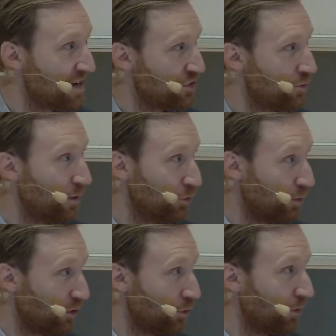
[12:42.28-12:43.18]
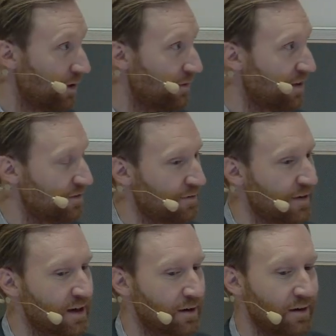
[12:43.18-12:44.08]
as a remote monitoring device that
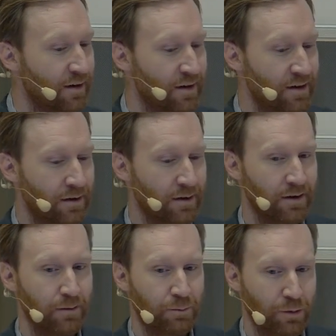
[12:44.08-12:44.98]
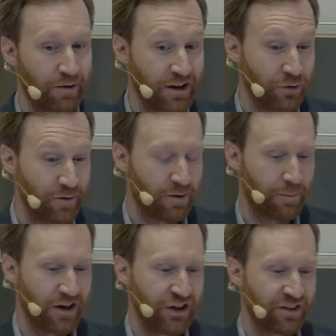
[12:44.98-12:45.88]
they can provide to their
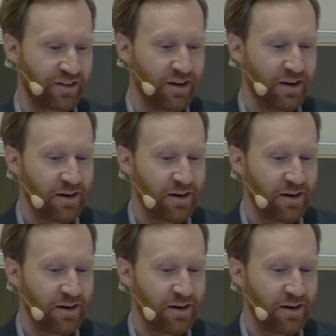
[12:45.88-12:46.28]
patients.